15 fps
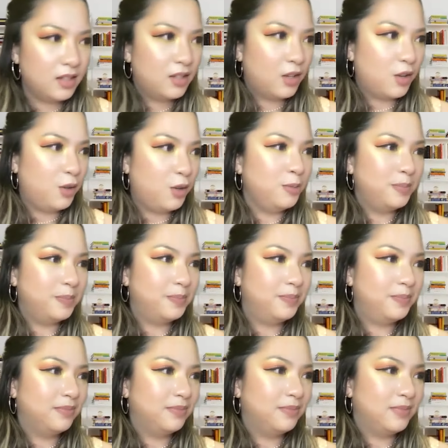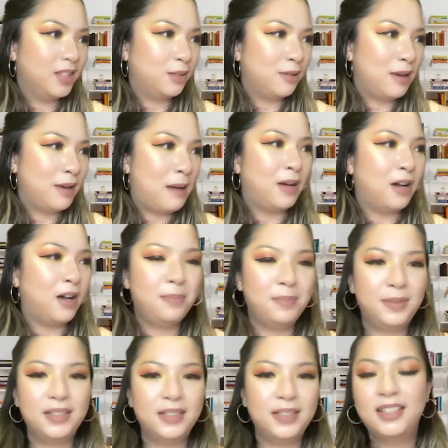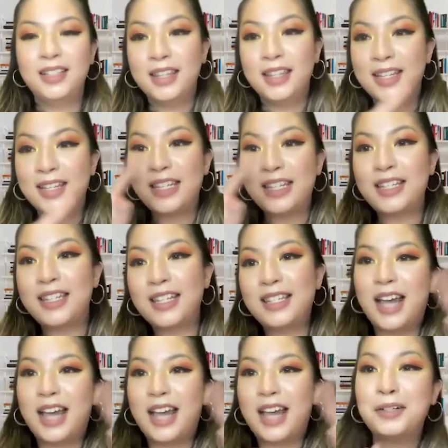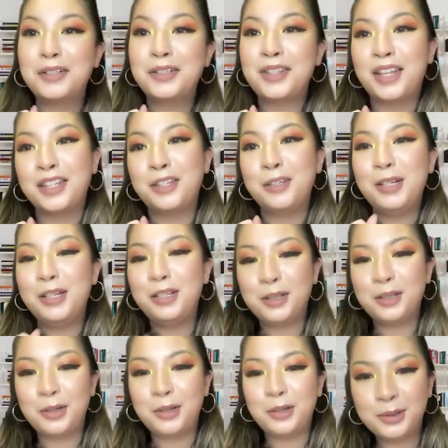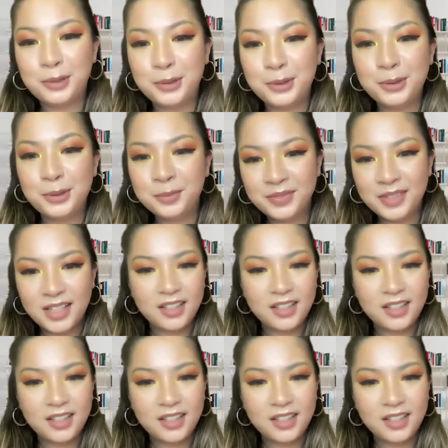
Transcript: So to wrap up, this is the cycle that you need to go through.